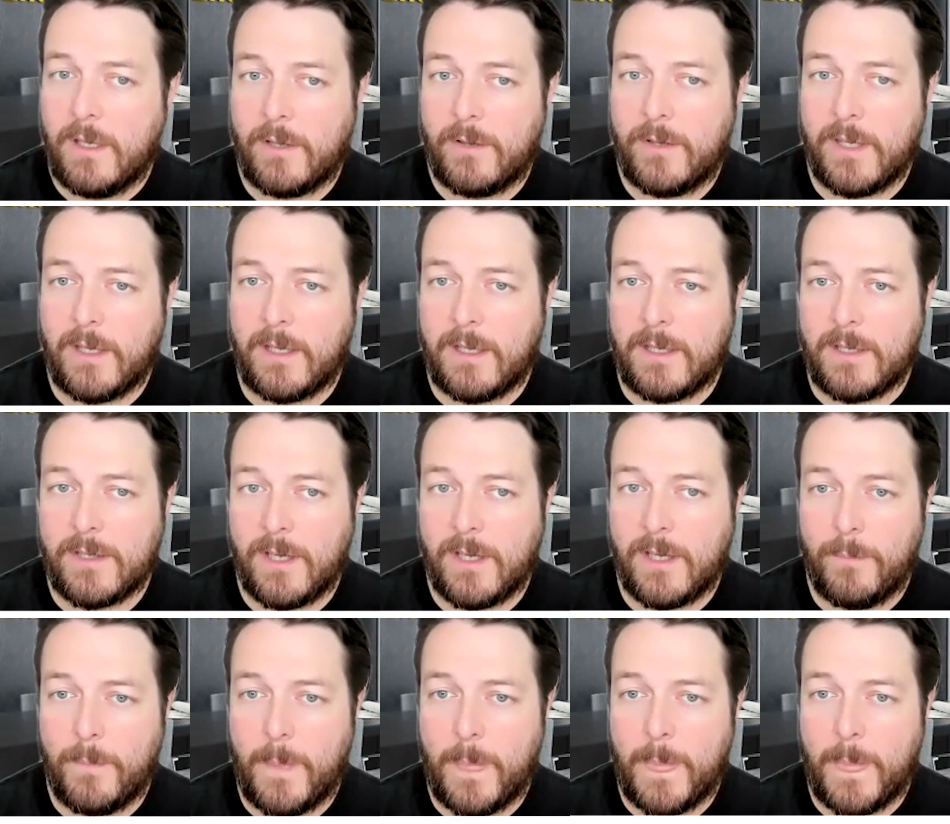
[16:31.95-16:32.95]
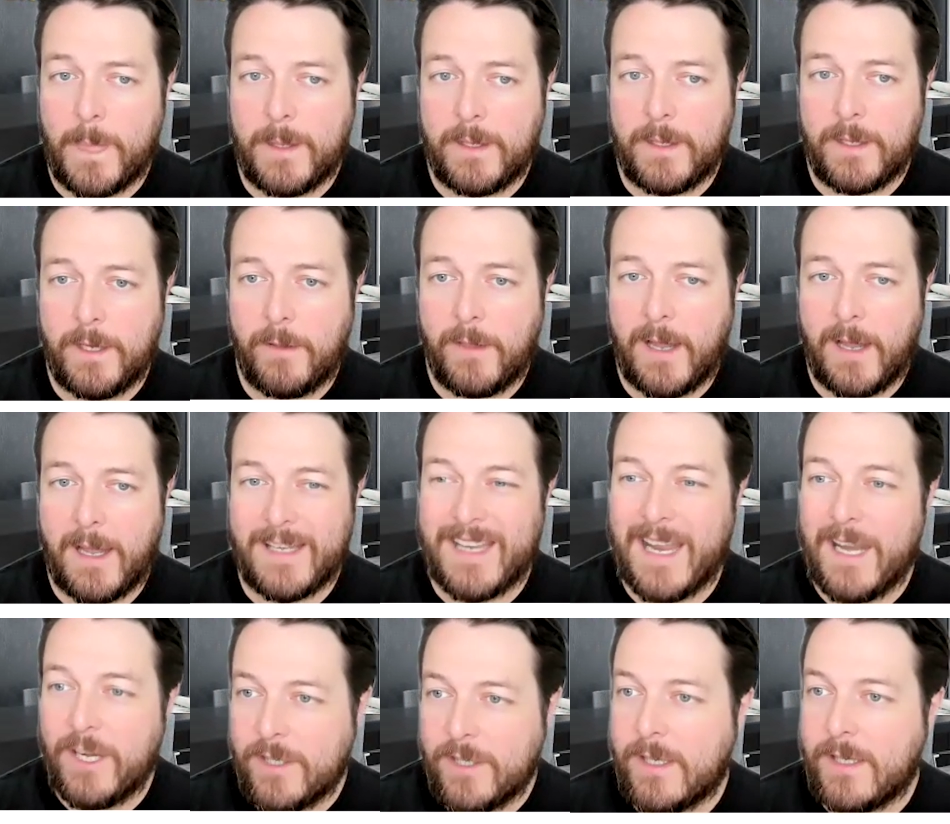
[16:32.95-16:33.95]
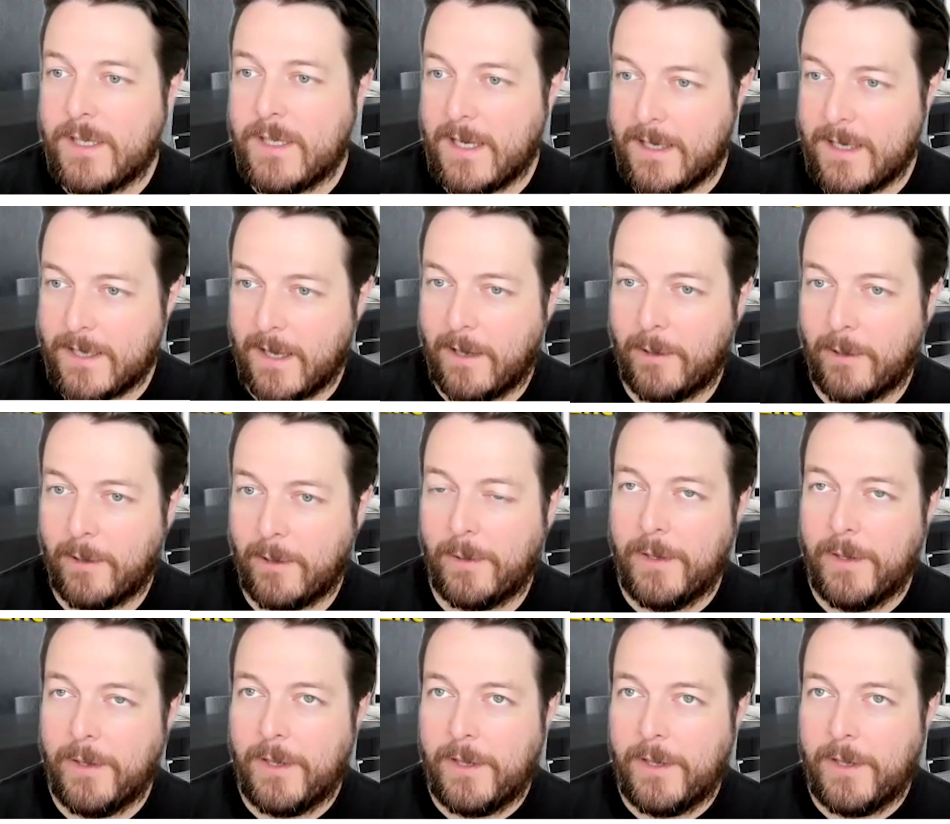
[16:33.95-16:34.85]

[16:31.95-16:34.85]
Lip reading: I think it's that attention to detail.